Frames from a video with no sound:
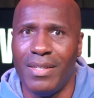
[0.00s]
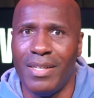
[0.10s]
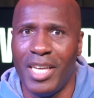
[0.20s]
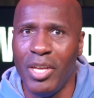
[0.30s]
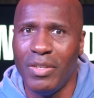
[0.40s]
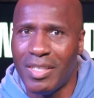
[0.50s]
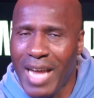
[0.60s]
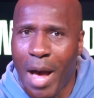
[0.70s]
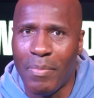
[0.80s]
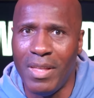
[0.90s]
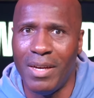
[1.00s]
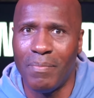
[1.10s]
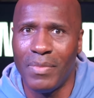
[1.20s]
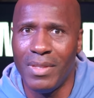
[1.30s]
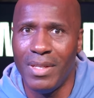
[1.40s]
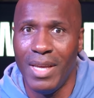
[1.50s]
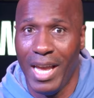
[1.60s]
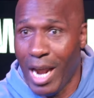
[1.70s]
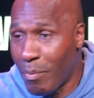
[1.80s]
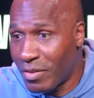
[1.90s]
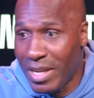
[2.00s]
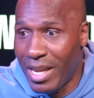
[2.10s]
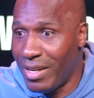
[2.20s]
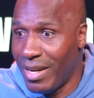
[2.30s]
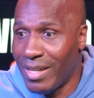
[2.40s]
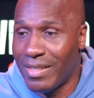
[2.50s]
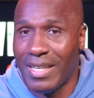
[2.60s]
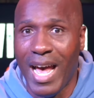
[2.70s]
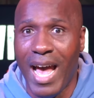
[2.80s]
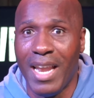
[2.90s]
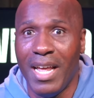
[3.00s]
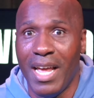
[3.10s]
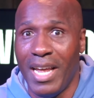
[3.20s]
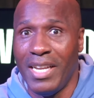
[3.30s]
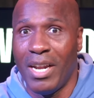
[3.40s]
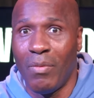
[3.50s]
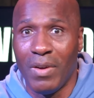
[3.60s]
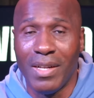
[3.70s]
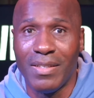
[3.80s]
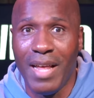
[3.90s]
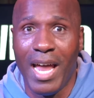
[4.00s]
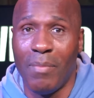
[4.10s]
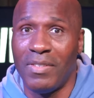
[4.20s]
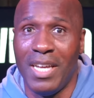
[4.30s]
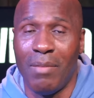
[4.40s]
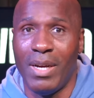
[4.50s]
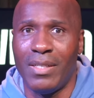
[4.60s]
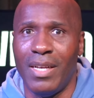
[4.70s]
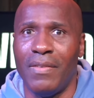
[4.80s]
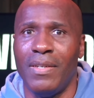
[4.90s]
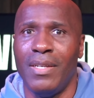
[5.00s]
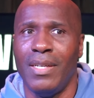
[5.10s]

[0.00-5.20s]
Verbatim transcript: Can you stop them? And I'm saying to the other side, and then on the other side, I'm saying to myself,